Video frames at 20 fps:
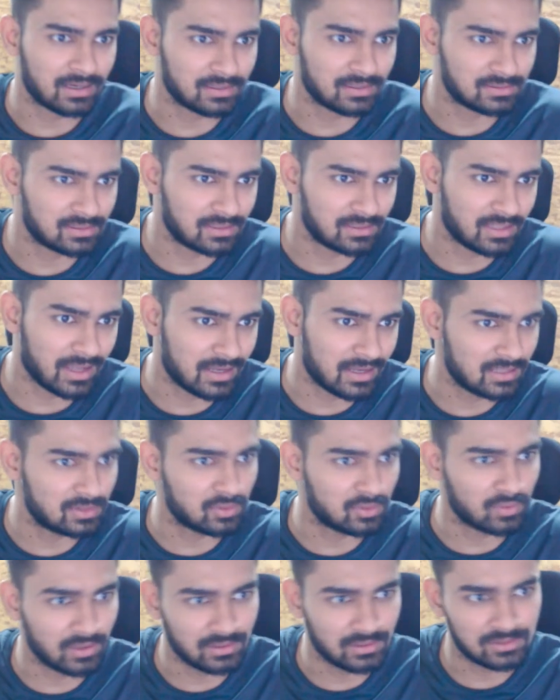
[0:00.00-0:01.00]
is in the ith
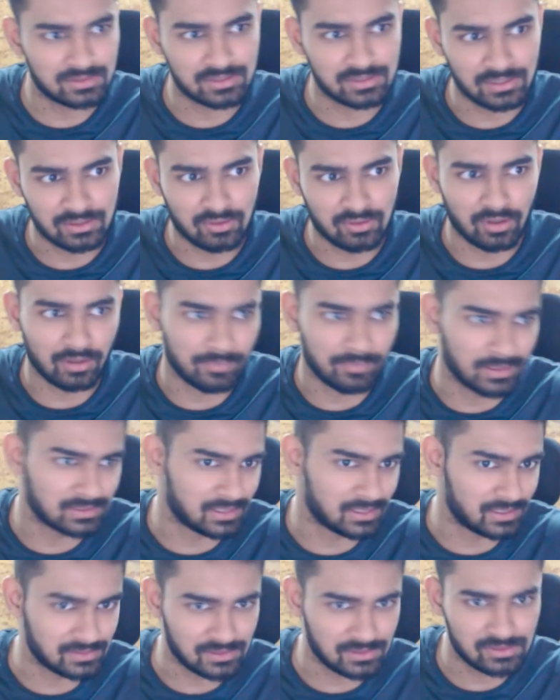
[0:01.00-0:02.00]
row and the jth column as
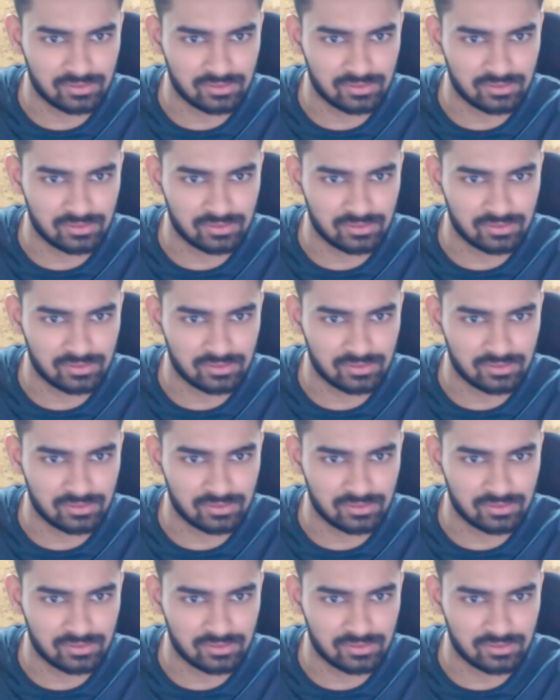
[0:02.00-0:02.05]
ij.